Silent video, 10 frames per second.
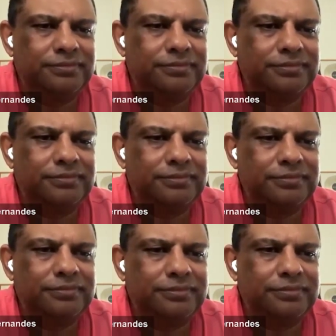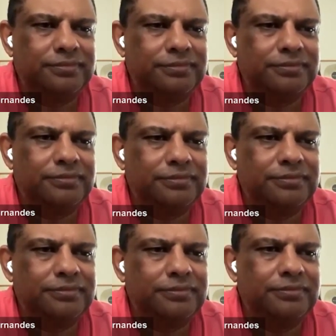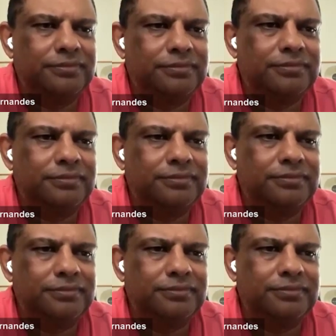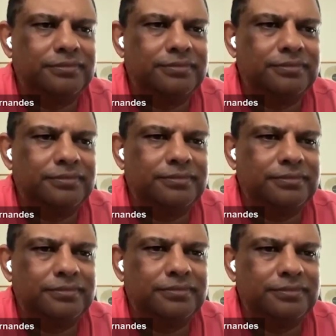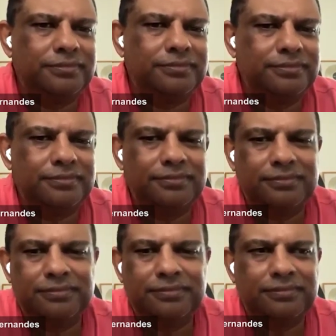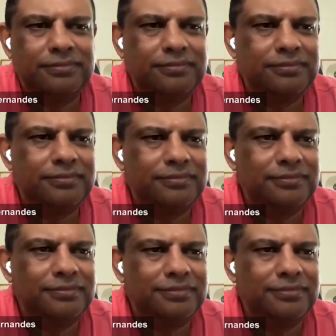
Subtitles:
(not speaking)